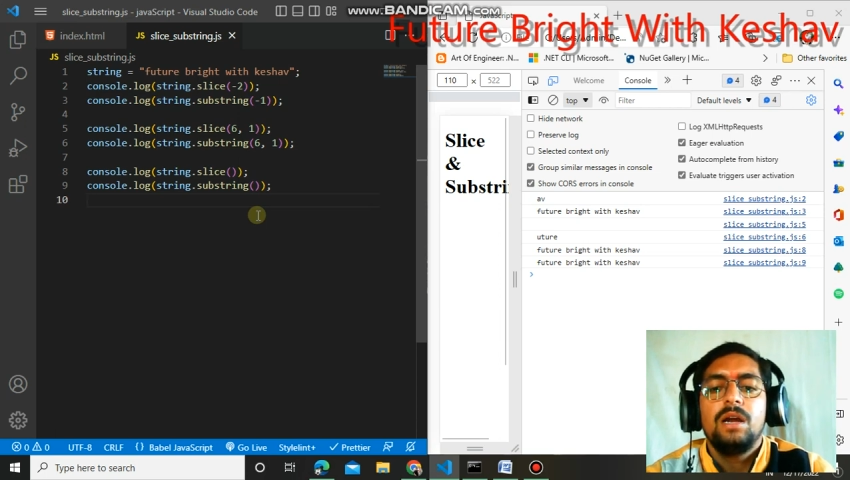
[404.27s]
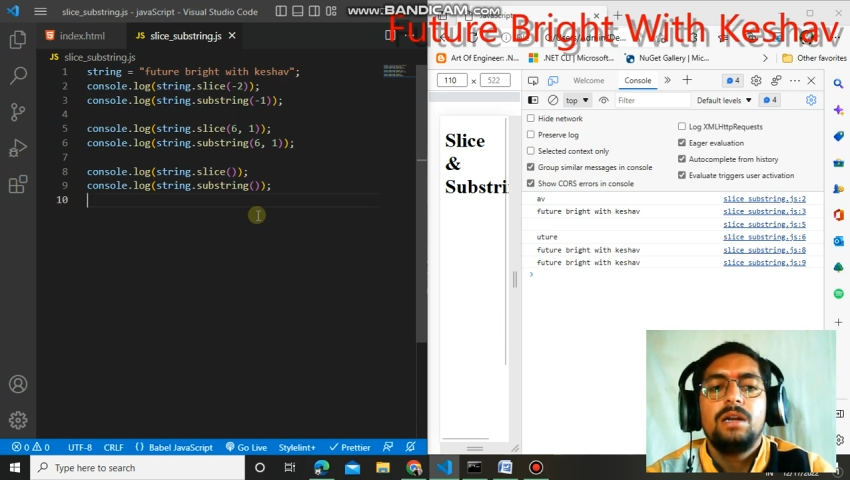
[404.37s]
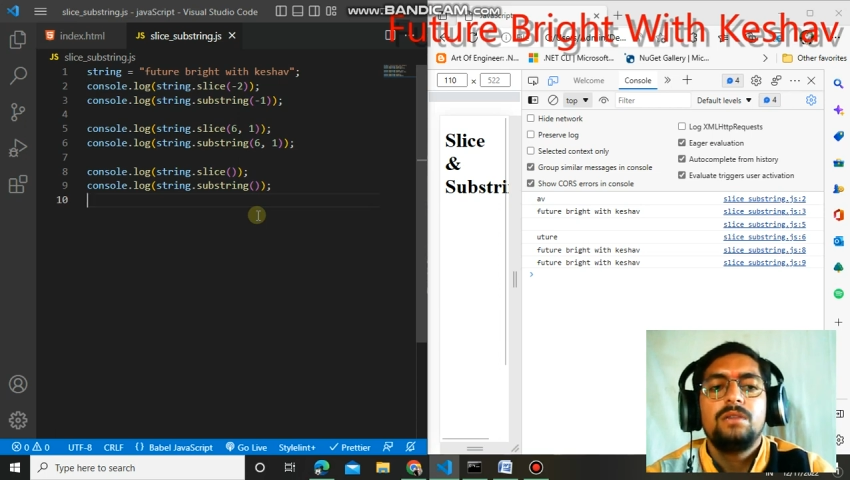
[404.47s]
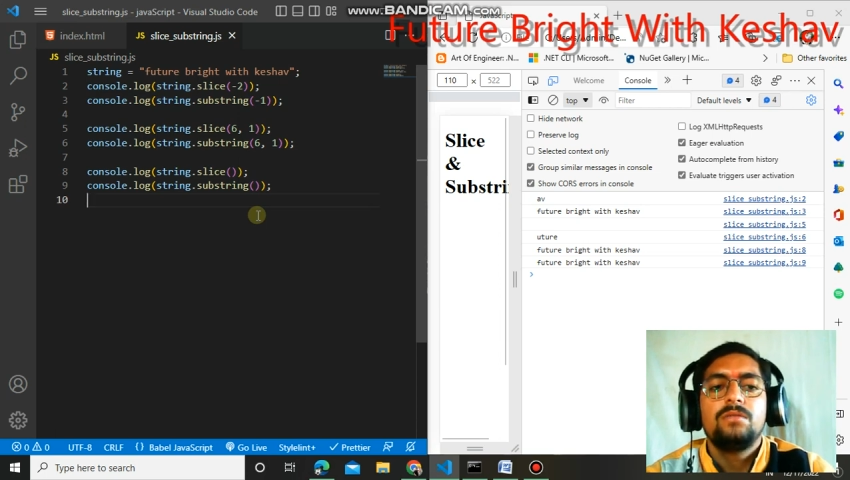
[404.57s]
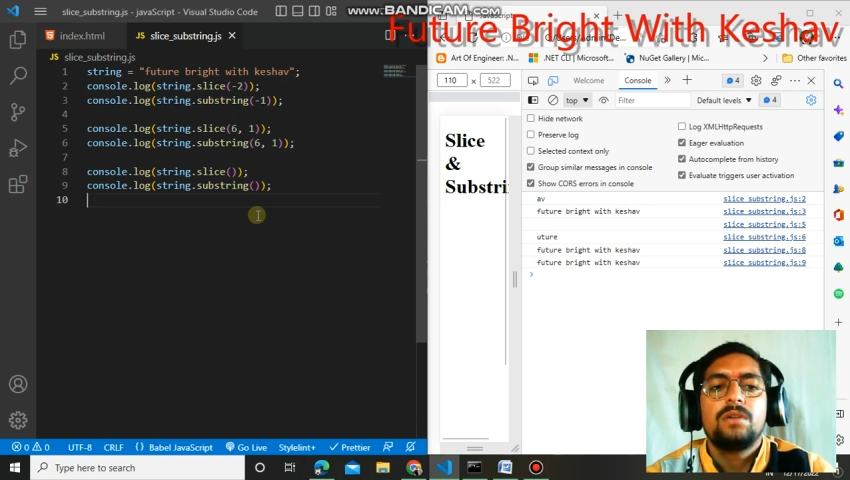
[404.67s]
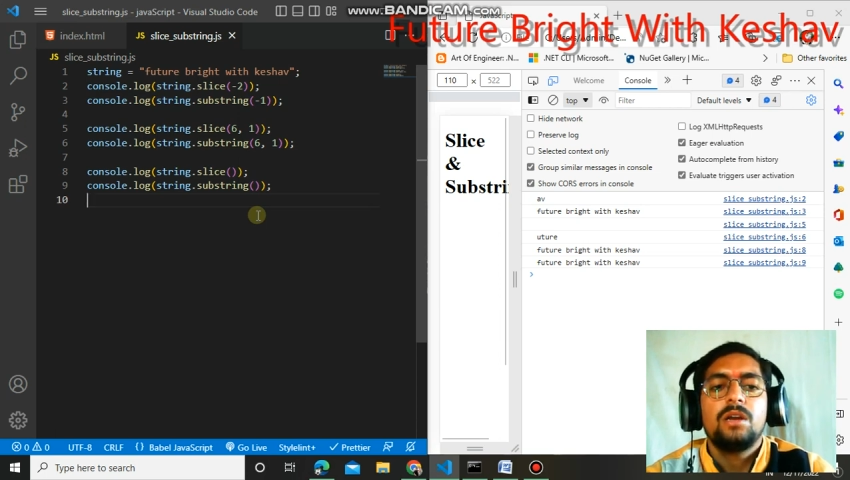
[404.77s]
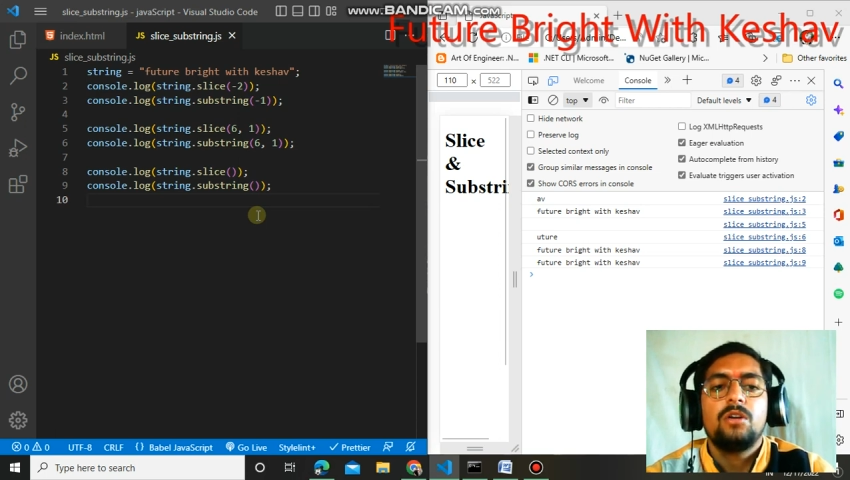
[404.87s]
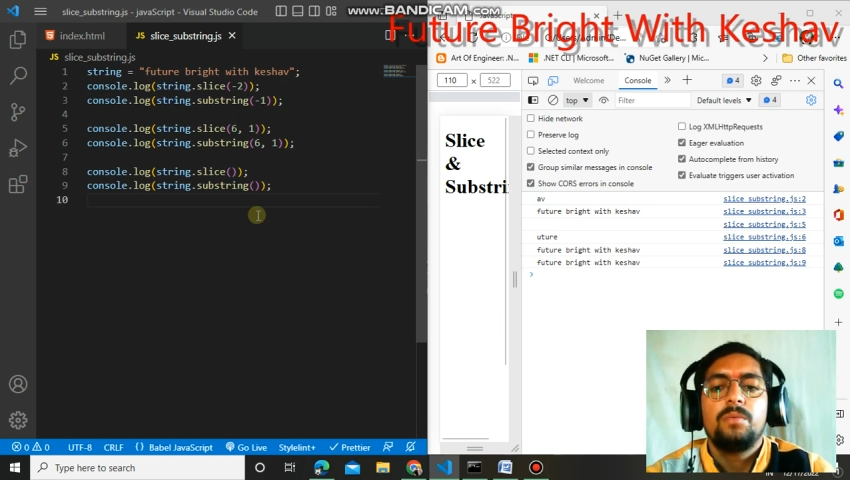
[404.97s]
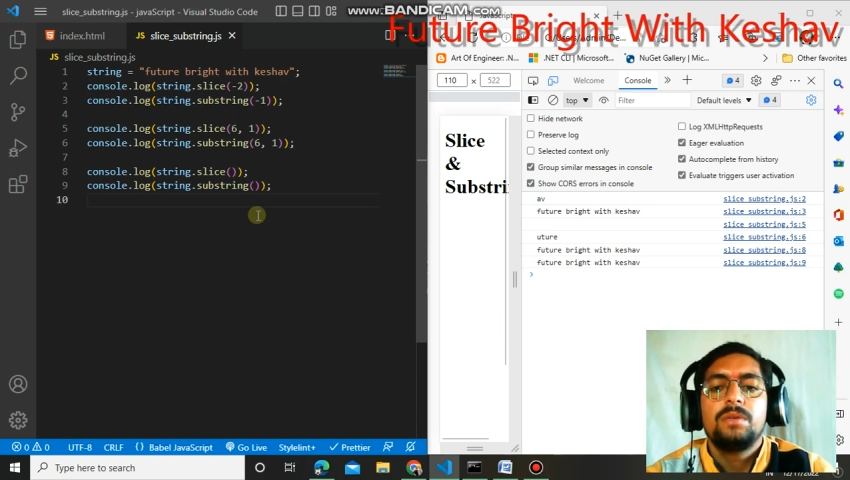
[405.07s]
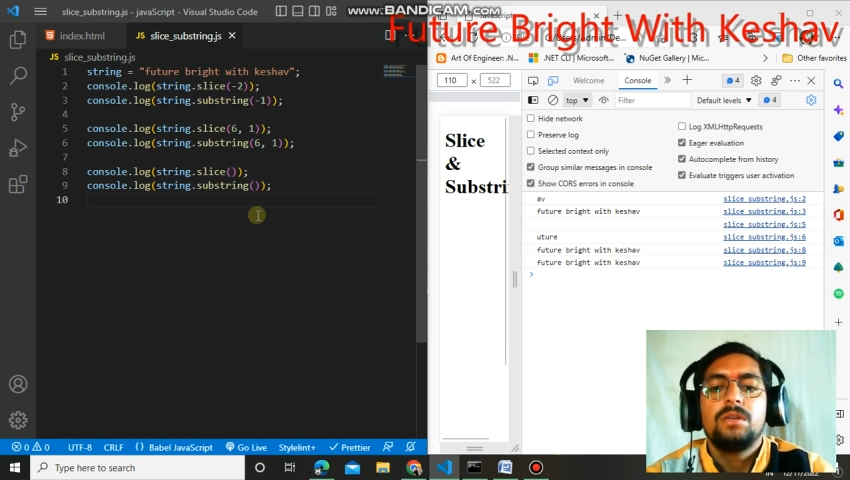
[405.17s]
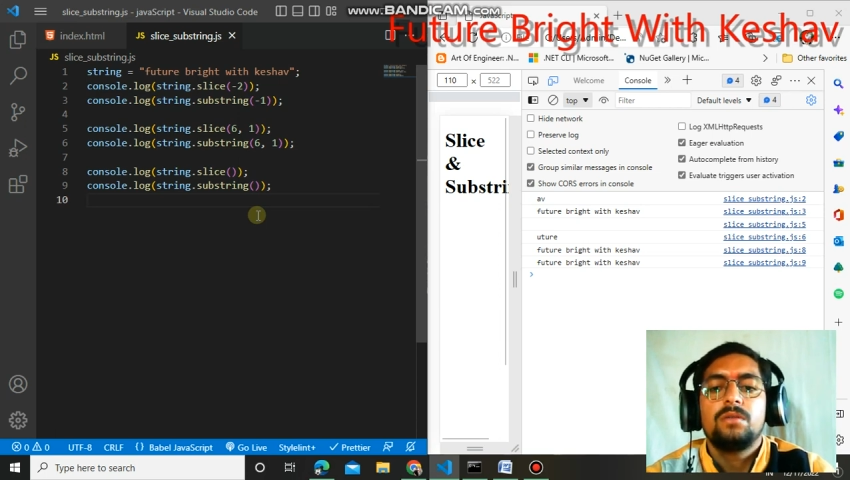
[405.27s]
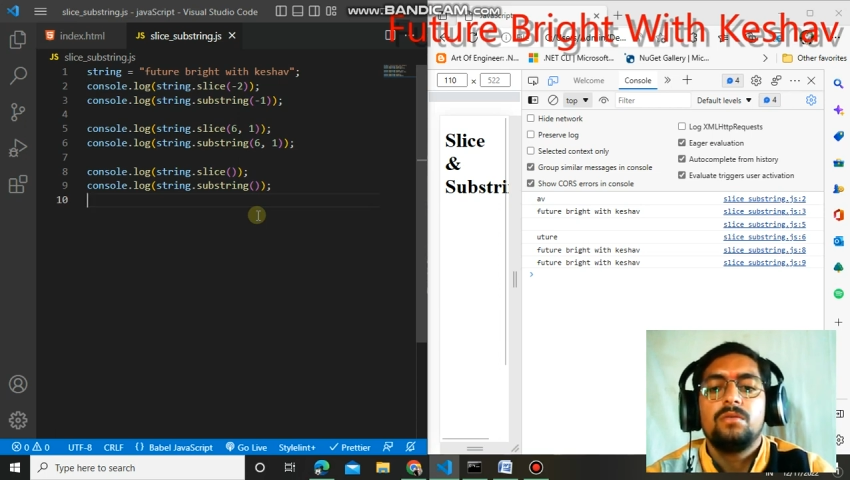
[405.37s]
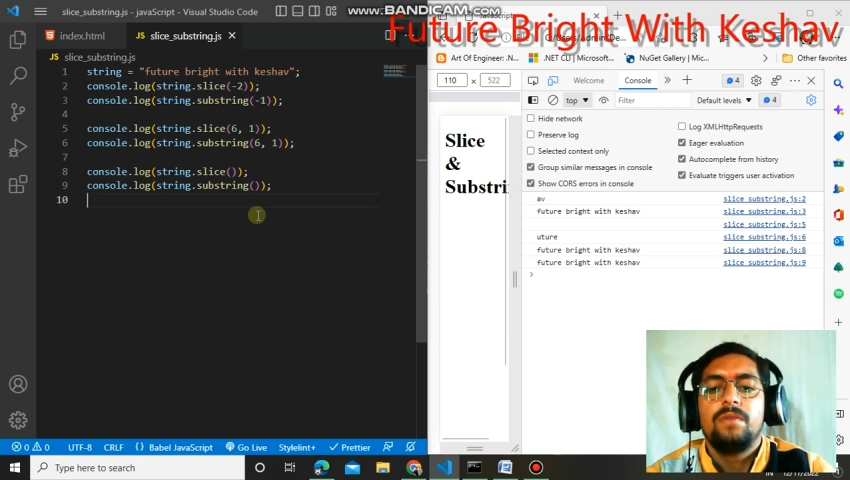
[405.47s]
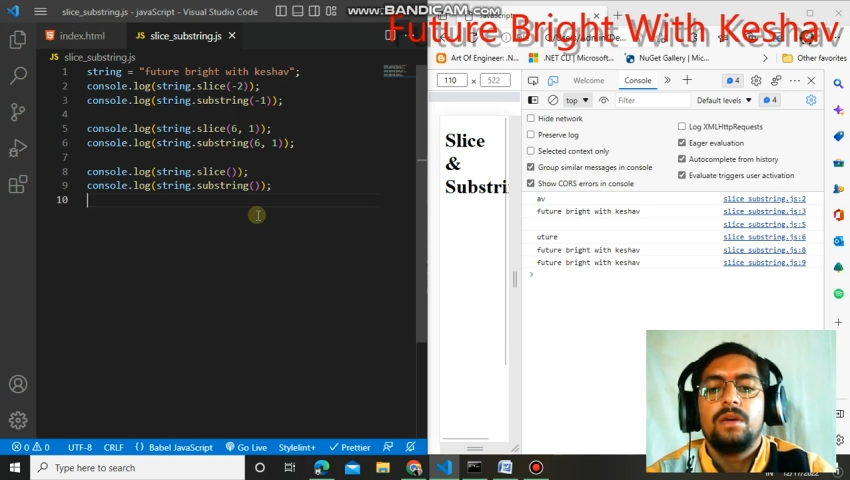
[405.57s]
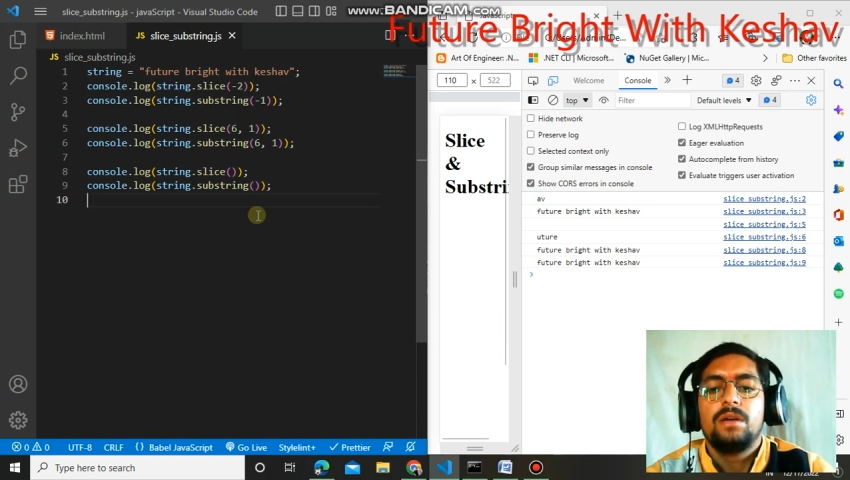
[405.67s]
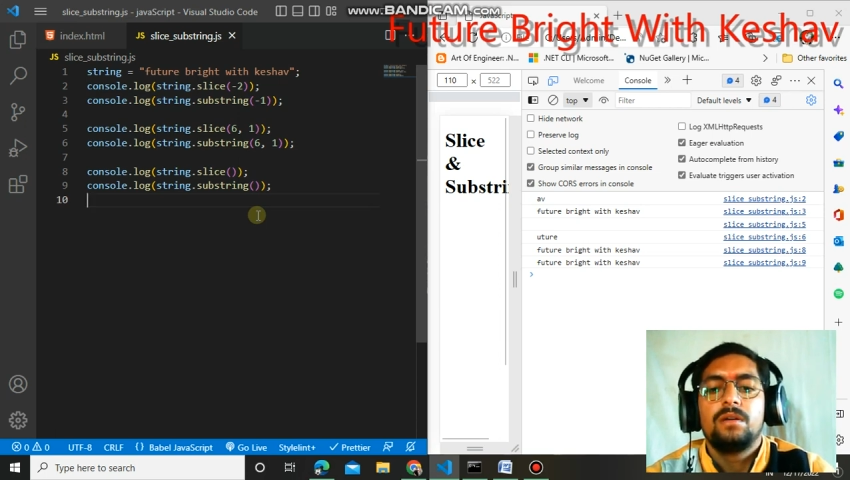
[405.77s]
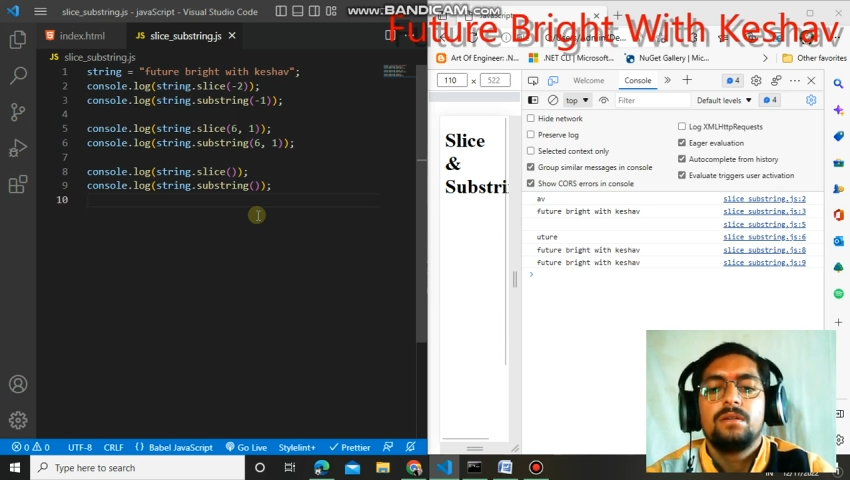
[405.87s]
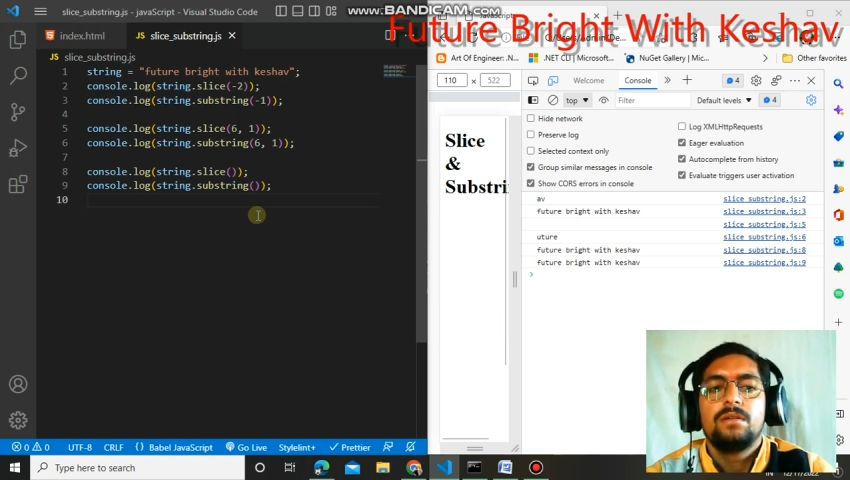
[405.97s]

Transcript: and you can copy the code here.